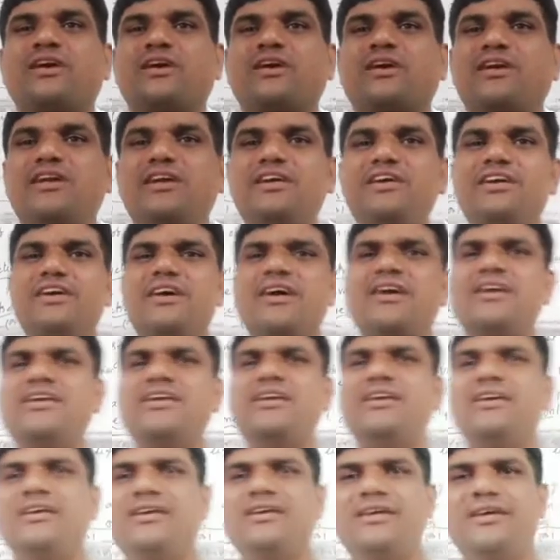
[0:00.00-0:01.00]

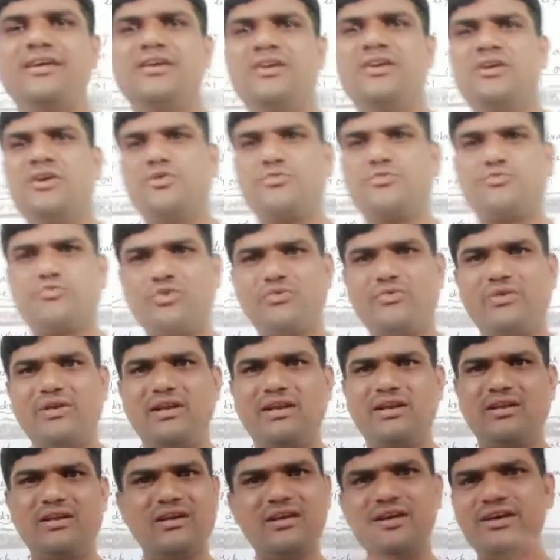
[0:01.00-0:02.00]
clearly we
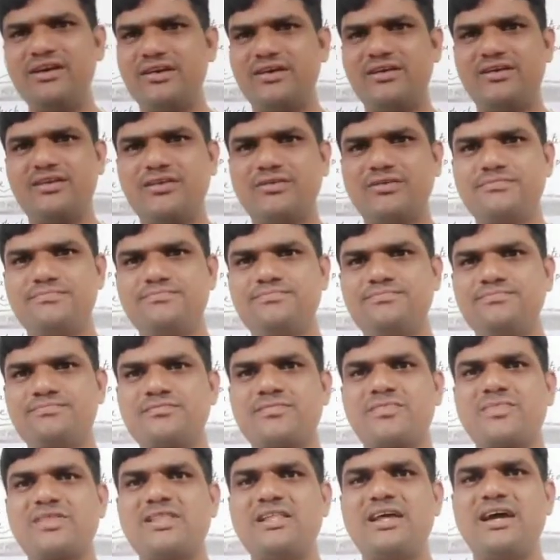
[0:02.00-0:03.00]
will learn
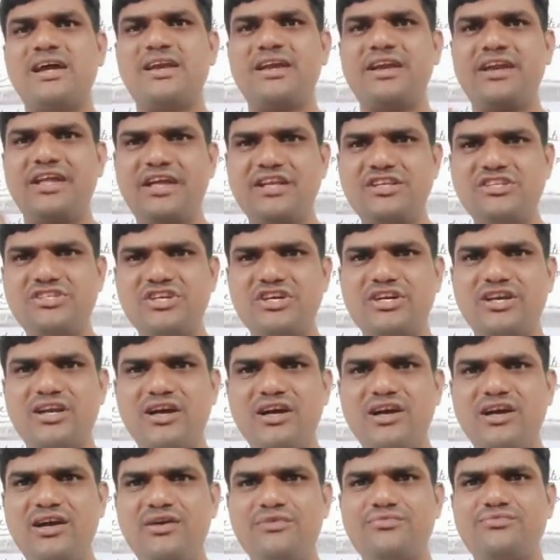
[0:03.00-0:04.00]
the nature
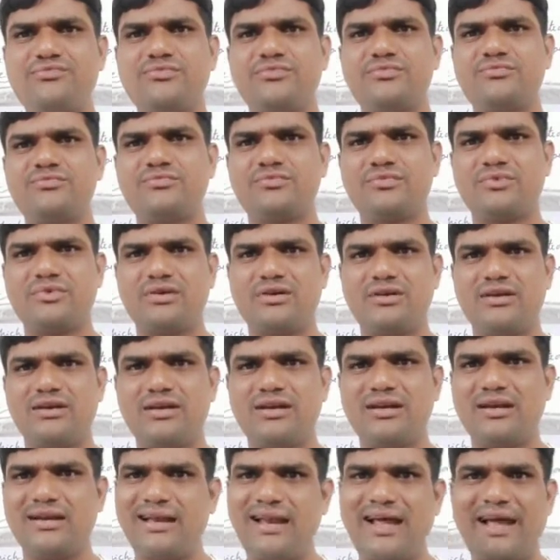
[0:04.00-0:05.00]
of
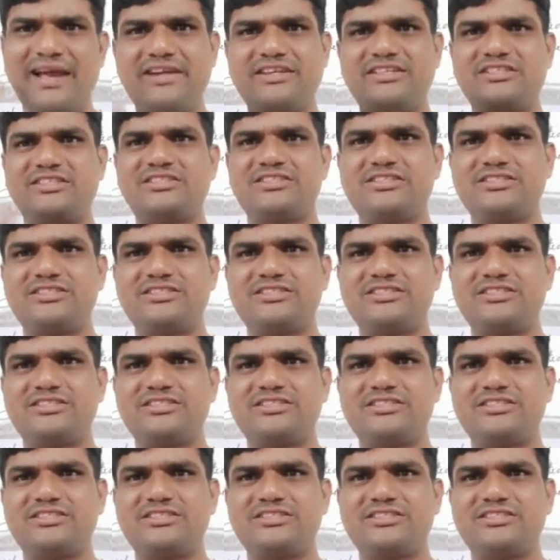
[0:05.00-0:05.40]
light.